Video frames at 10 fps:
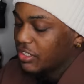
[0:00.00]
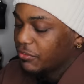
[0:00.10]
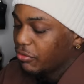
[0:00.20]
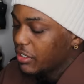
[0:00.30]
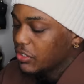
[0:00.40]

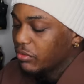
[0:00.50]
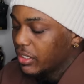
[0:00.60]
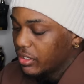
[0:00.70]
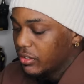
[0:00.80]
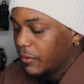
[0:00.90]
This fragrance
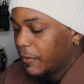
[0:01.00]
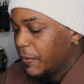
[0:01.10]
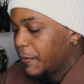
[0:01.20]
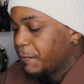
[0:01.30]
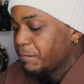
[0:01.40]
right here
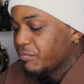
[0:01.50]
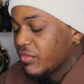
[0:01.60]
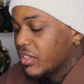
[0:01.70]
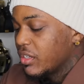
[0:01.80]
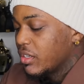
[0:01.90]

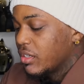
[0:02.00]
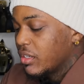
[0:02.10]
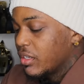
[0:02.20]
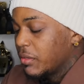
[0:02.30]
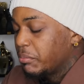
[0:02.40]

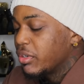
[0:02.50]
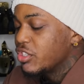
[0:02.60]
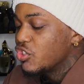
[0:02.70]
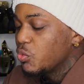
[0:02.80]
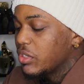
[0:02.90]

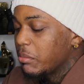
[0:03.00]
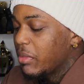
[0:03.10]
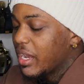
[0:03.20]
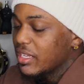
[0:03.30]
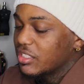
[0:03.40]
puts you in the
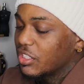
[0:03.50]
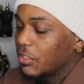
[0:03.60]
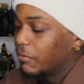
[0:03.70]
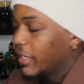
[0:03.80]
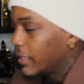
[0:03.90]

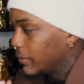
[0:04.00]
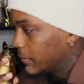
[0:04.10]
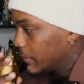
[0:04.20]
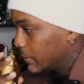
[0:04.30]
mindset of like